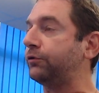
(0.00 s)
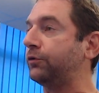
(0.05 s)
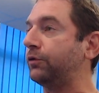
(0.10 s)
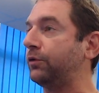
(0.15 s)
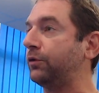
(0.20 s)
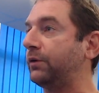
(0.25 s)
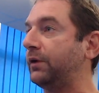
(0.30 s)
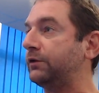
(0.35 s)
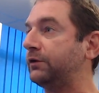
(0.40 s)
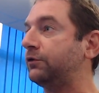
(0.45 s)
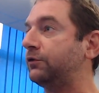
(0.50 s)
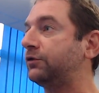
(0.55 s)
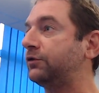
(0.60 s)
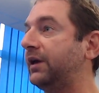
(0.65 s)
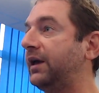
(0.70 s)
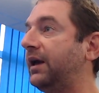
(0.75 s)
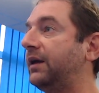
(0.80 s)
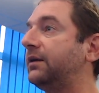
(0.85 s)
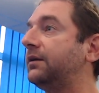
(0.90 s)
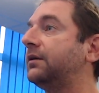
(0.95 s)
through the questions
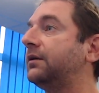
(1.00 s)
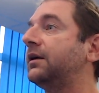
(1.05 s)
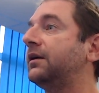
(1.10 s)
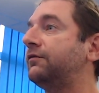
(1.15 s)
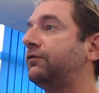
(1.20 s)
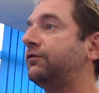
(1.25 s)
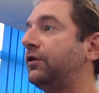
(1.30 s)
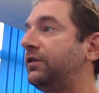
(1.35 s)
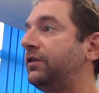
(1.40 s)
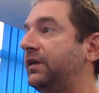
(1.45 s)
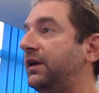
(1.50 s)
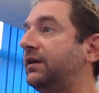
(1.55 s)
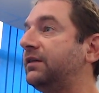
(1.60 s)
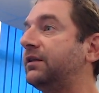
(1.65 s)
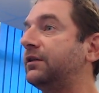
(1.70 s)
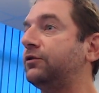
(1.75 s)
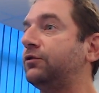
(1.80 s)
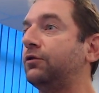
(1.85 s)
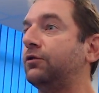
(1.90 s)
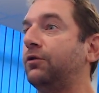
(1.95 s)
again. If you think
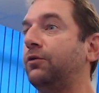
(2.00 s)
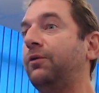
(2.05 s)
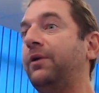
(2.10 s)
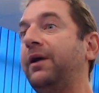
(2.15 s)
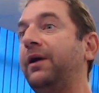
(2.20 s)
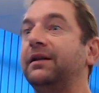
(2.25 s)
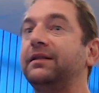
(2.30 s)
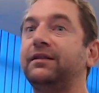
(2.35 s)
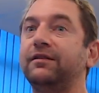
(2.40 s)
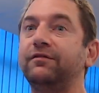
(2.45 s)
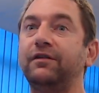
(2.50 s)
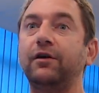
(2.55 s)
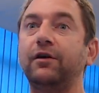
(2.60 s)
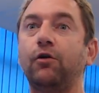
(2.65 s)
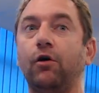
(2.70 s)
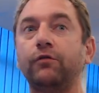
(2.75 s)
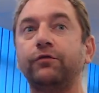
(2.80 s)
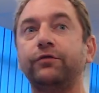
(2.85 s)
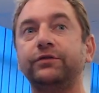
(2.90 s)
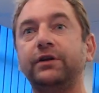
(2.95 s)
that you're relatively
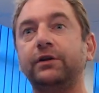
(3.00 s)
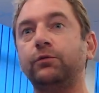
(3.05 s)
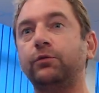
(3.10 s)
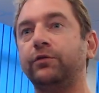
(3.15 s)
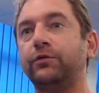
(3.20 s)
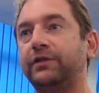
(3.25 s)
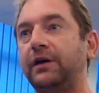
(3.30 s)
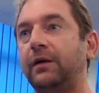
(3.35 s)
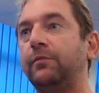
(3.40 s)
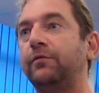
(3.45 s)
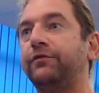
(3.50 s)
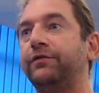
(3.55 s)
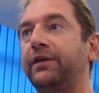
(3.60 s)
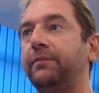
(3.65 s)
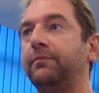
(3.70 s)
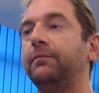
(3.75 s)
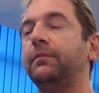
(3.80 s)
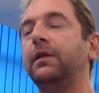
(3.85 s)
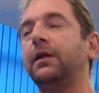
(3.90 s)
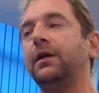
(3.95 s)
confident with some of
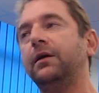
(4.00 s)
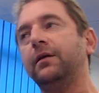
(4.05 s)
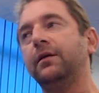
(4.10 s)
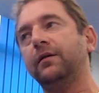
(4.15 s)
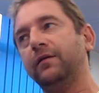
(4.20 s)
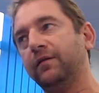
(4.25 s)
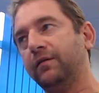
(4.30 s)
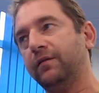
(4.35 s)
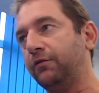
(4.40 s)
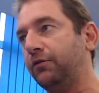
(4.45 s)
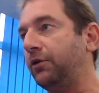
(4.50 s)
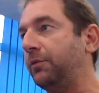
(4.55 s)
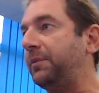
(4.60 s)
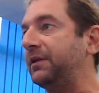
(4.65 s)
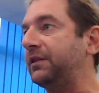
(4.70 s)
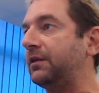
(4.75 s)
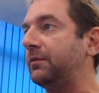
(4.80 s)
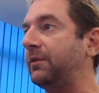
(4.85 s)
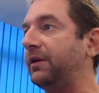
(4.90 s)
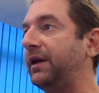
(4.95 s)
them,
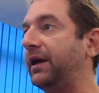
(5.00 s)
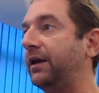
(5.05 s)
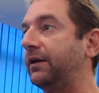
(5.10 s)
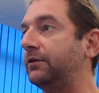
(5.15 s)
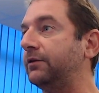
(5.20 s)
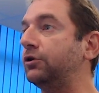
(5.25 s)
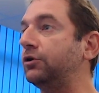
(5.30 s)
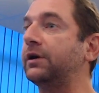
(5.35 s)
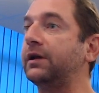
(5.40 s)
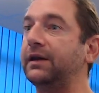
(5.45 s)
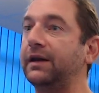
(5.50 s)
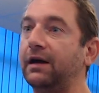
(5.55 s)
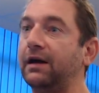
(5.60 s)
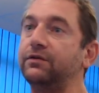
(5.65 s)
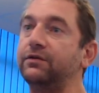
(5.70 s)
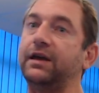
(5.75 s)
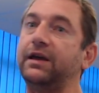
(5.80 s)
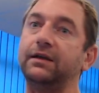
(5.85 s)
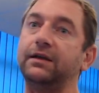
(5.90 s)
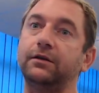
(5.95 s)
repeat them again. You can
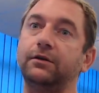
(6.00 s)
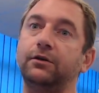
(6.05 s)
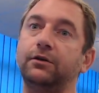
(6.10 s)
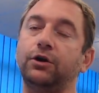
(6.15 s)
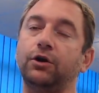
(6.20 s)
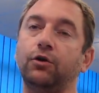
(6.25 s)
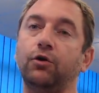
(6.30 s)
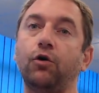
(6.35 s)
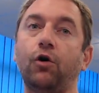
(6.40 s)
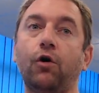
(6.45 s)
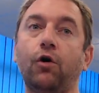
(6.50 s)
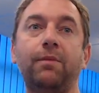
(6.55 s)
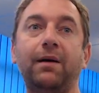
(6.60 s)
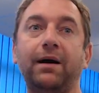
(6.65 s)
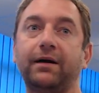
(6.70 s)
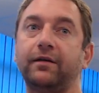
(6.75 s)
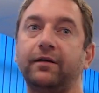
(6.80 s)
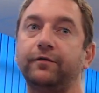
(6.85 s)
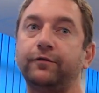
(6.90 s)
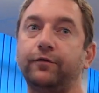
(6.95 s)
navigate and you can go
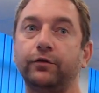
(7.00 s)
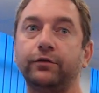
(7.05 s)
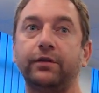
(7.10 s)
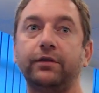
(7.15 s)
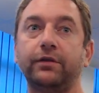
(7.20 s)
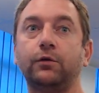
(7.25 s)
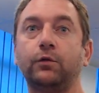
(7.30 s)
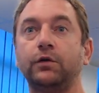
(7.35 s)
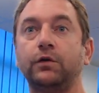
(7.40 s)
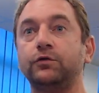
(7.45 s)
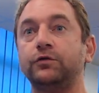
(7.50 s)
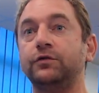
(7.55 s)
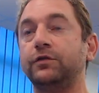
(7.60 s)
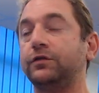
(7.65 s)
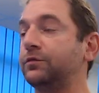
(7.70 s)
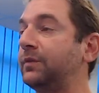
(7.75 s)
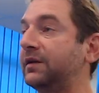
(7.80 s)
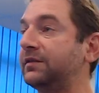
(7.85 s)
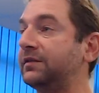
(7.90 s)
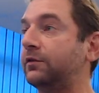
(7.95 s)
back and forth in the questions
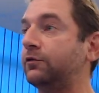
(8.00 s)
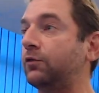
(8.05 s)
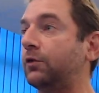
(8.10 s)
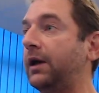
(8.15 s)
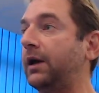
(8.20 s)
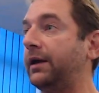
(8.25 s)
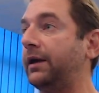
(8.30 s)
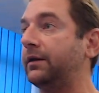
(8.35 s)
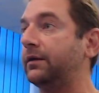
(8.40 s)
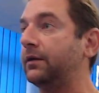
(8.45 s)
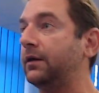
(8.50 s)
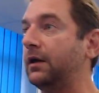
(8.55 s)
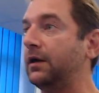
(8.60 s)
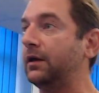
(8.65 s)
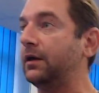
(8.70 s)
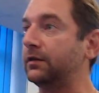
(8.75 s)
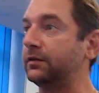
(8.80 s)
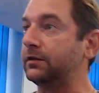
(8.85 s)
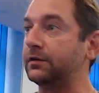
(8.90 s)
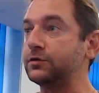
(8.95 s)
as much as you like.
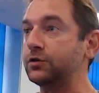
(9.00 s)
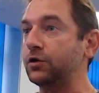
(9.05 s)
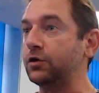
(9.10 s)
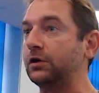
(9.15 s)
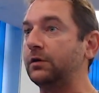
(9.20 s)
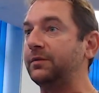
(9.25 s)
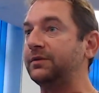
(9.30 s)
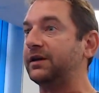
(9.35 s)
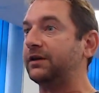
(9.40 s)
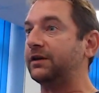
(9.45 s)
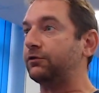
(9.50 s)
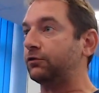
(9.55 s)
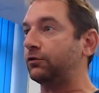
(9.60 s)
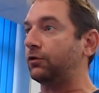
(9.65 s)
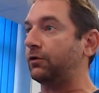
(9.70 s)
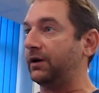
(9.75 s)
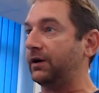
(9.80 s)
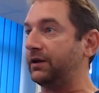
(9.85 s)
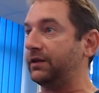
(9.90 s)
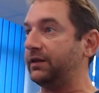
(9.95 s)
There's no limitation
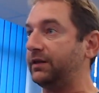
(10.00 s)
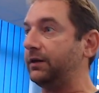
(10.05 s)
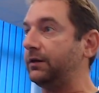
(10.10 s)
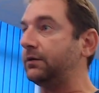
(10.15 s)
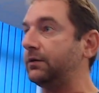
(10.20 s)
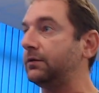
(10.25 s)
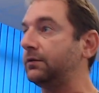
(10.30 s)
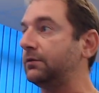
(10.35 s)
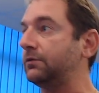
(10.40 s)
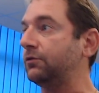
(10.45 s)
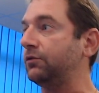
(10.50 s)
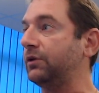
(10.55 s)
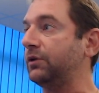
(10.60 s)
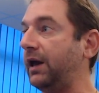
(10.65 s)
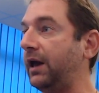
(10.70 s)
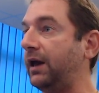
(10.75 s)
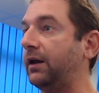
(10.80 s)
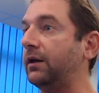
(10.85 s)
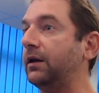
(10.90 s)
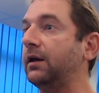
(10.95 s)
or anything.
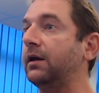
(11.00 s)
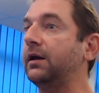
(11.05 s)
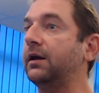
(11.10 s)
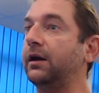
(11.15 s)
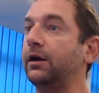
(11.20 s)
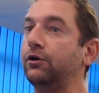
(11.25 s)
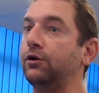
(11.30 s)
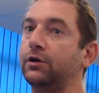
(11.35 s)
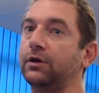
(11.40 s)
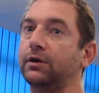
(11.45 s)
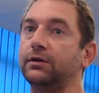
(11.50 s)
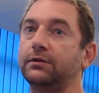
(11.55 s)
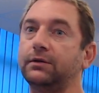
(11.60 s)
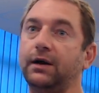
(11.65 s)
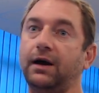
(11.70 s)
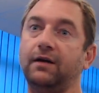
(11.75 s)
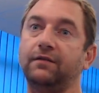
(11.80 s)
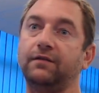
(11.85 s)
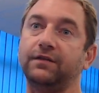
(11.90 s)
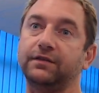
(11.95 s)
Okay. And you can
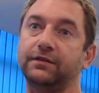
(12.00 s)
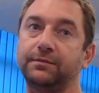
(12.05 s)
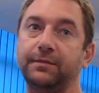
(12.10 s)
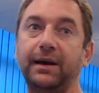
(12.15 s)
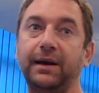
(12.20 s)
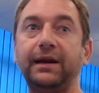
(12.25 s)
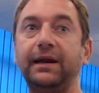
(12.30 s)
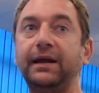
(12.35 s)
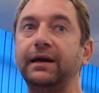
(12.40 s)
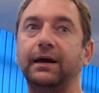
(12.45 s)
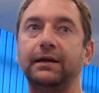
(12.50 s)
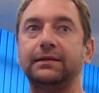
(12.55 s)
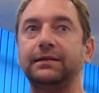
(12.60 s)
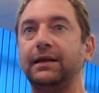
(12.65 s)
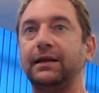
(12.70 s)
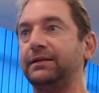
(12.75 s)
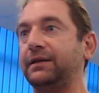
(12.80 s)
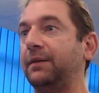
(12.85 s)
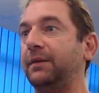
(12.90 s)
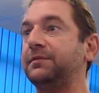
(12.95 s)
have as many
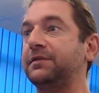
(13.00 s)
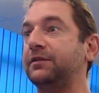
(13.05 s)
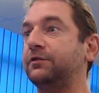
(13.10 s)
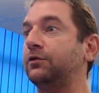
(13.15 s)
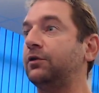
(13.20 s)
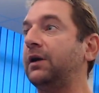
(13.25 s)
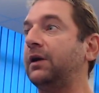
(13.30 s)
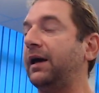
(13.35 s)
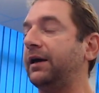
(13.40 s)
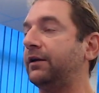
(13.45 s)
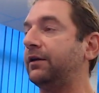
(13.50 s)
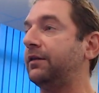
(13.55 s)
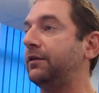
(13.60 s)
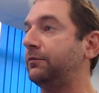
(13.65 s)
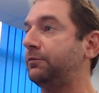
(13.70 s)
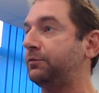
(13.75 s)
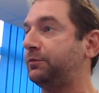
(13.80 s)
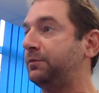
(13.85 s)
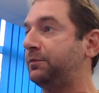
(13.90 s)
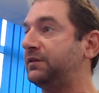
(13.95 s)
attempts as you like in
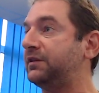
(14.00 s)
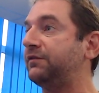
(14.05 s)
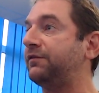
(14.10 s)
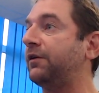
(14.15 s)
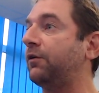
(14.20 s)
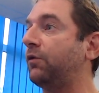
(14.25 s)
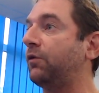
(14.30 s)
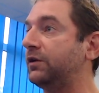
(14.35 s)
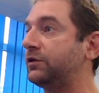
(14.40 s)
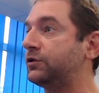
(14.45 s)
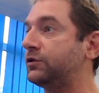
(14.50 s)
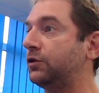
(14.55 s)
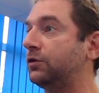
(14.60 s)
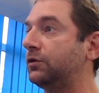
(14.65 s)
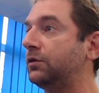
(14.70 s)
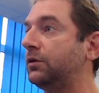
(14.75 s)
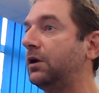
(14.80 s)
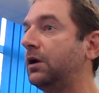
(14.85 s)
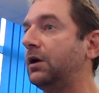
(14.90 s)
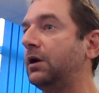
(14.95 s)
the specific
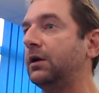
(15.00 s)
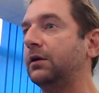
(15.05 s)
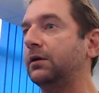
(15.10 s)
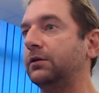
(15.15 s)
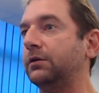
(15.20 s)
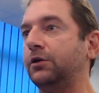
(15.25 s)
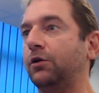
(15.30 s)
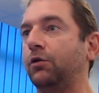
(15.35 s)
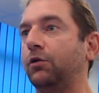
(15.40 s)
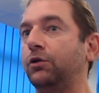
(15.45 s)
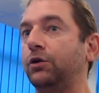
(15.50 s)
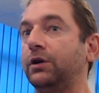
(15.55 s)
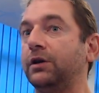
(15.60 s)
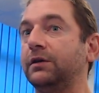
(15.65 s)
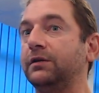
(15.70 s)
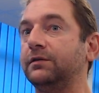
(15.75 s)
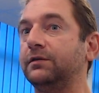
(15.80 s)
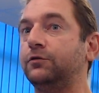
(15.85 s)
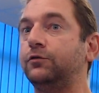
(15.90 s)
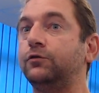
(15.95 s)
question. You
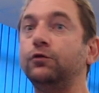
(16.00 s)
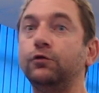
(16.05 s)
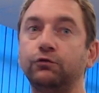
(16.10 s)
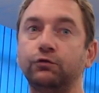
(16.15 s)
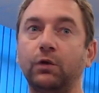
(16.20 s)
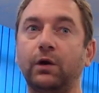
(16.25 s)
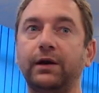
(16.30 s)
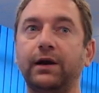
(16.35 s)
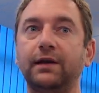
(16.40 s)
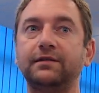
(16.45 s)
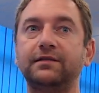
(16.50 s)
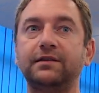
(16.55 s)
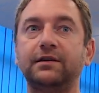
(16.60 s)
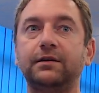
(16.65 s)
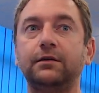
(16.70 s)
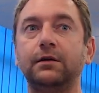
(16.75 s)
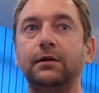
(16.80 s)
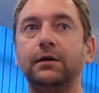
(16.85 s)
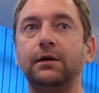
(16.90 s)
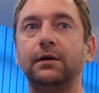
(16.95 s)
can choose one
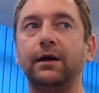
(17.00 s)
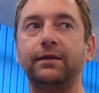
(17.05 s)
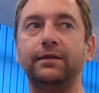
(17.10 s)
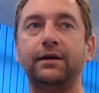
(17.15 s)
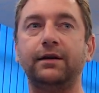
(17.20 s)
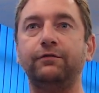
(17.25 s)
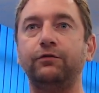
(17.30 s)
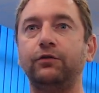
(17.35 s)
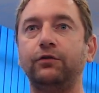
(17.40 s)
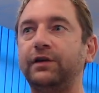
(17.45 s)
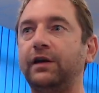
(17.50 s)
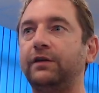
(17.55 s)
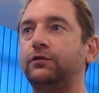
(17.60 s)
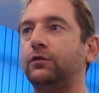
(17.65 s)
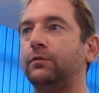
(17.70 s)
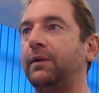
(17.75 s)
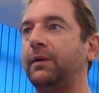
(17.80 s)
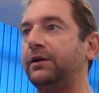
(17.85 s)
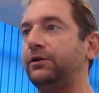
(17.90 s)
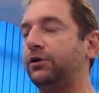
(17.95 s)
answer, and then if you change
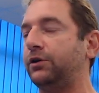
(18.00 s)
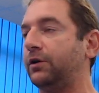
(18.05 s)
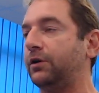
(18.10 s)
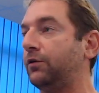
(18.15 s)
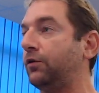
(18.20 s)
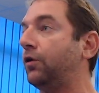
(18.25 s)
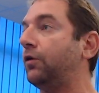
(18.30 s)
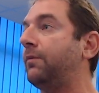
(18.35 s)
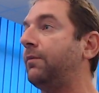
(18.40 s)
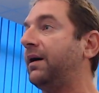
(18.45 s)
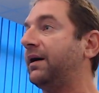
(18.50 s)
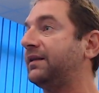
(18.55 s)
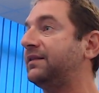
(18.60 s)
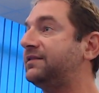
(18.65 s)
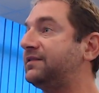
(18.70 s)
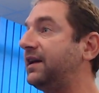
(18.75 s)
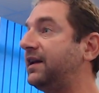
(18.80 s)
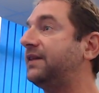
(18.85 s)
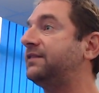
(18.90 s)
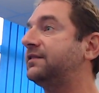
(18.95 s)
your mind, you can go back
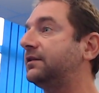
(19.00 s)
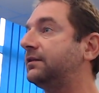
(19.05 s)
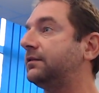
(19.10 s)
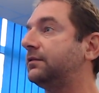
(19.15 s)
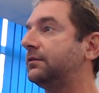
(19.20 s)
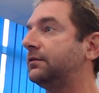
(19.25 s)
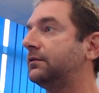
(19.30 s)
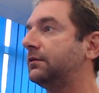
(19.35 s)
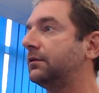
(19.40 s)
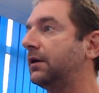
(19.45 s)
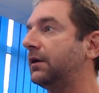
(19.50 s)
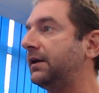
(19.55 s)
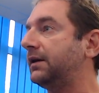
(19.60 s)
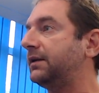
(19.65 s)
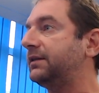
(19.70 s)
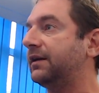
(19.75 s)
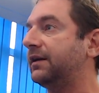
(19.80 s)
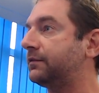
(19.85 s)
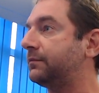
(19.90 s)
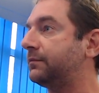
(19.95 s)
and change it, and
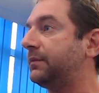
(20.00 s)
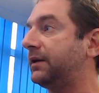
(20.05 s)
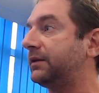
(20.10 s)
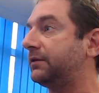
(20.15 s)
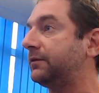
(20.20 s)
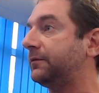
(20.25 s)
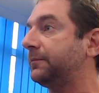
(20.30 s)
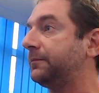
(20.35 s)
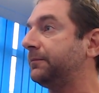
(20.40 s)
it doesn't matter.